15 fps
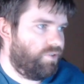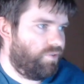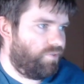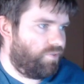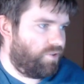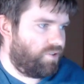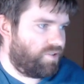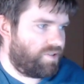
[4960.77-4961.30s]

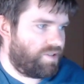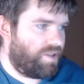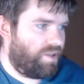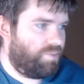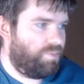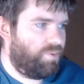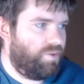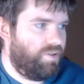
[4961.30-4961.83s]
first
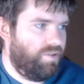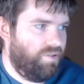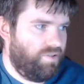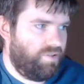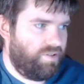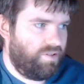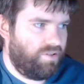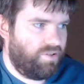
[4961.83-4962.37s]
step is
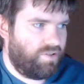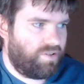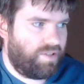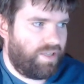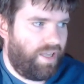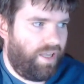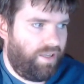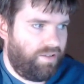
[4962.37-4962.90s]
to just
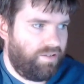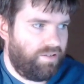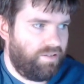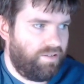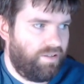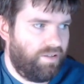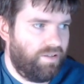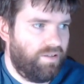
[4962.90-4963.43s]
get
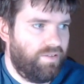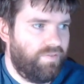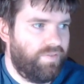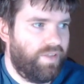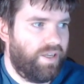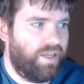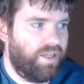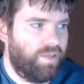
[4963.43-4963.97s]
the
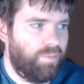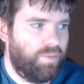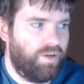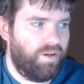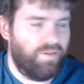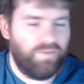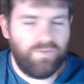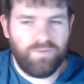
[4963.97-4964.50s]
name
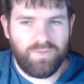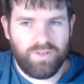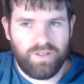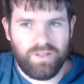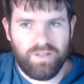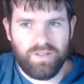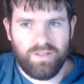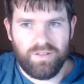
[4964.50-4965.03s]
of
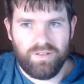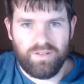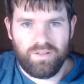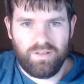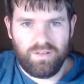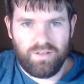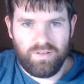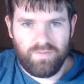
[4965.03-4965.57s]
the
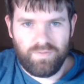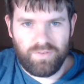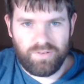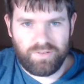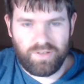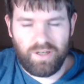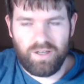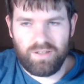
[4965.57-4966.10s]

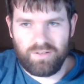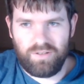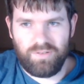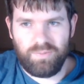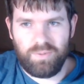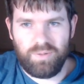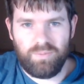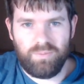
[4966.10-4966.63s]
song that's
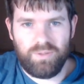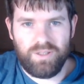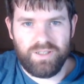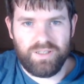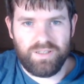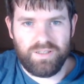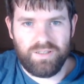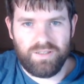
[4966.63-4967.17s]
being
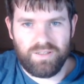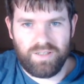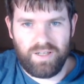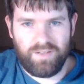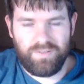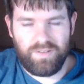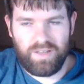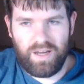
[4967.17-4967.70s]
played
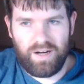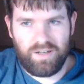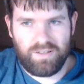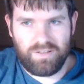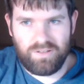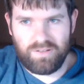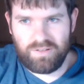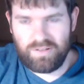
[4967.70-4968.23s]
and the
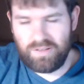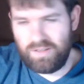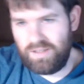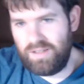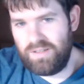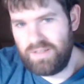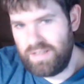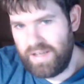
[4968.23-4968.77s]
artist and I
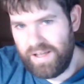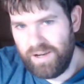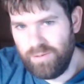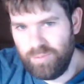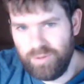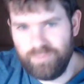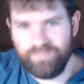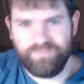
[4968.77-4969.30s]
guess the
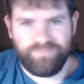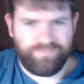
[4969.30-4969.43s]
album.